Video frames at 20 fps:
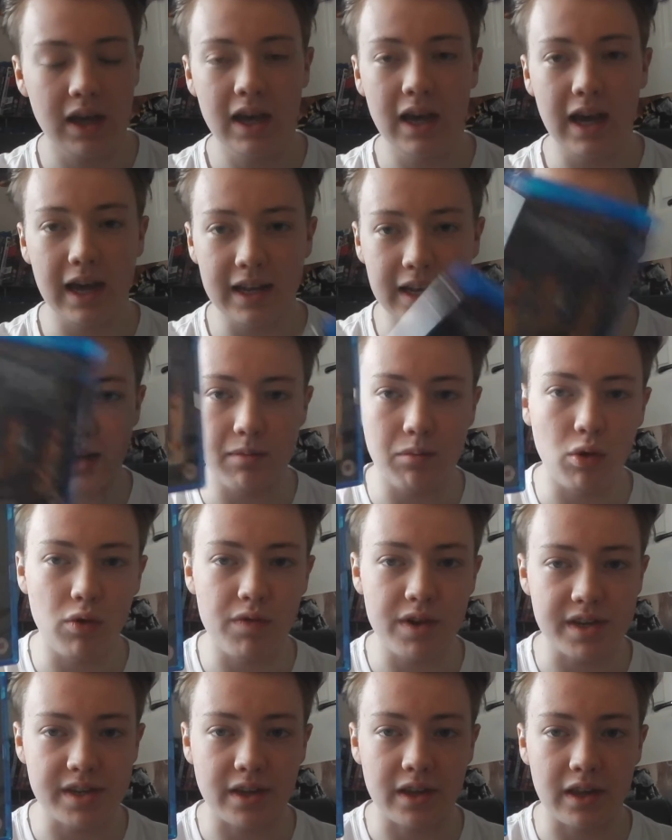and then
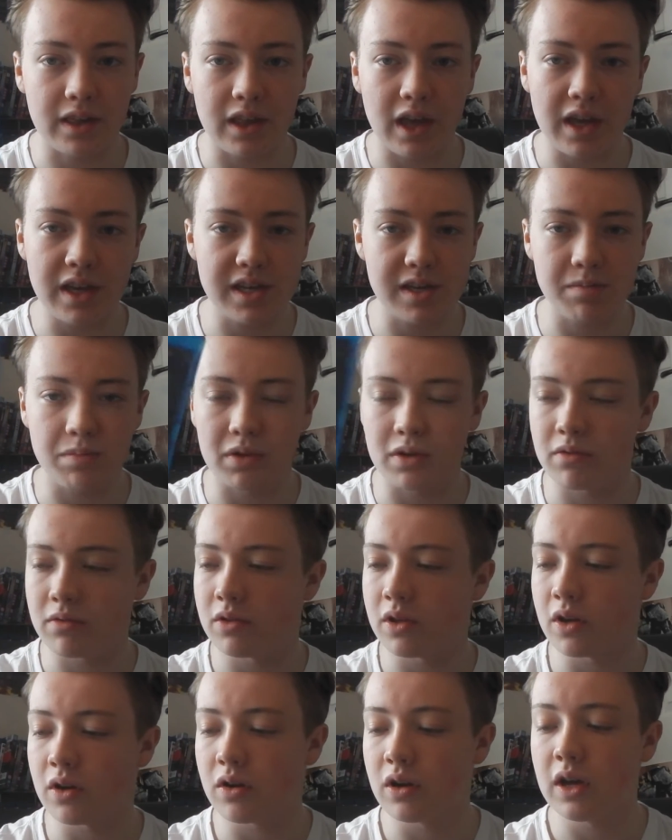movies like this, but
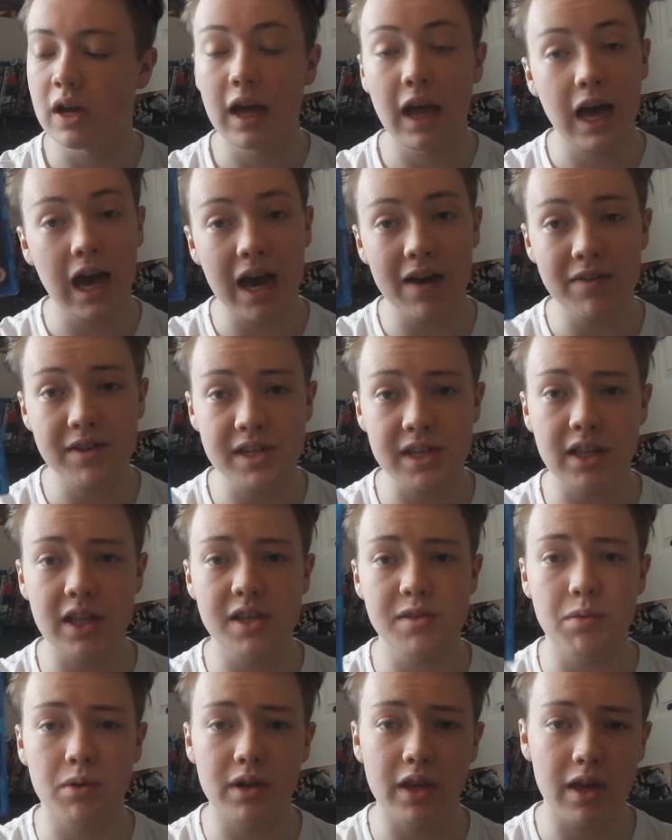you know. Haven't seen
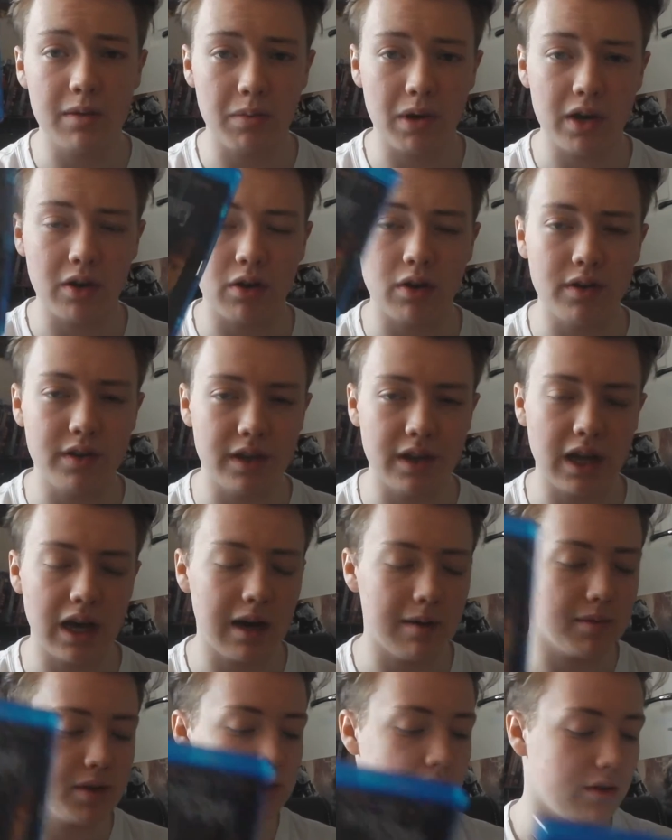this one yet, but I got it on
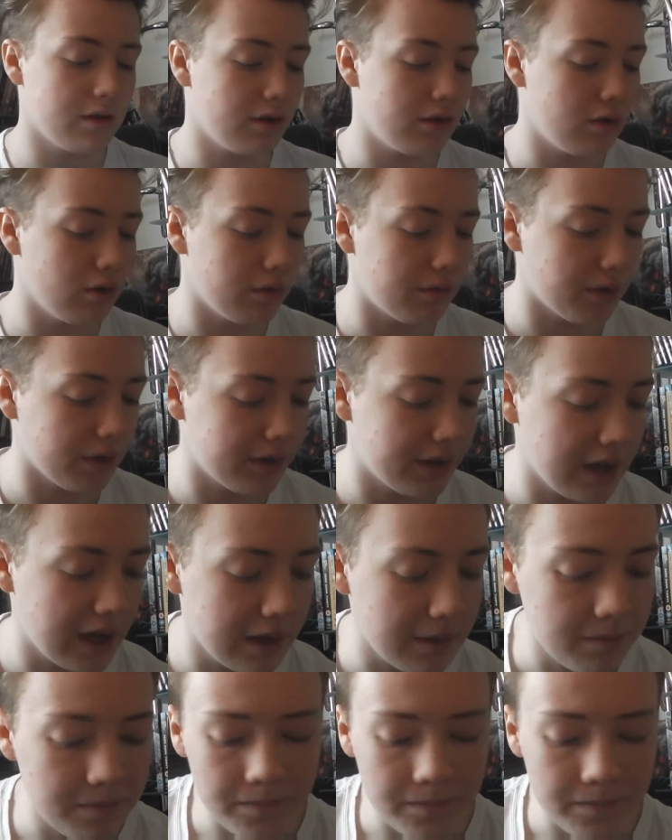Amazon 2 for $10.